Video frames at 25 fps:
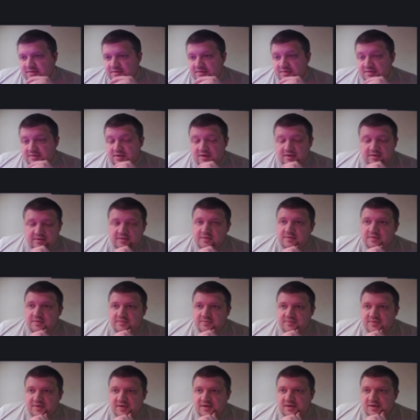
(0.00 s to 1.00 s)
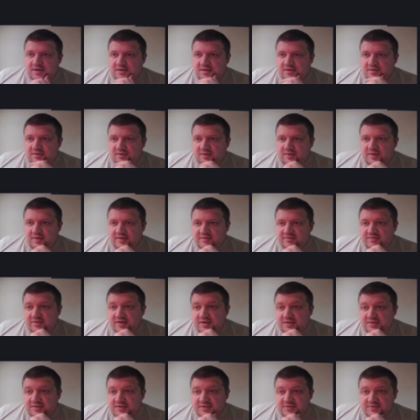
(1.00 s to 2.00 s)
So,
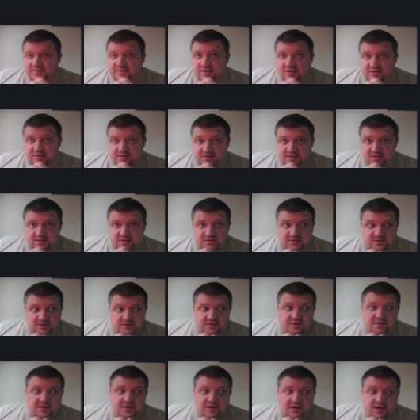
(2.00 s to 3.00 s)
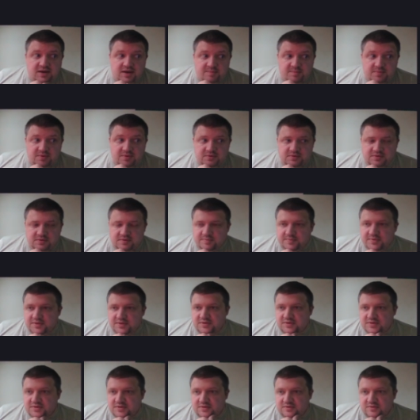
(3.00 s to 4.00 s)
first things first is she's good in clan boss because
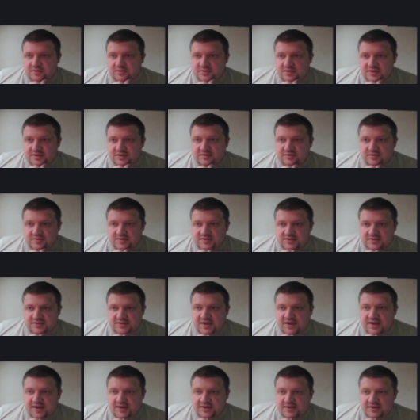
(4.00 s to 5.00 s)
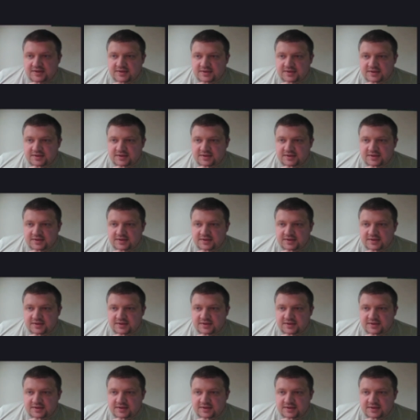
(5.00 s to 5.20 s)
she's got decreased attack,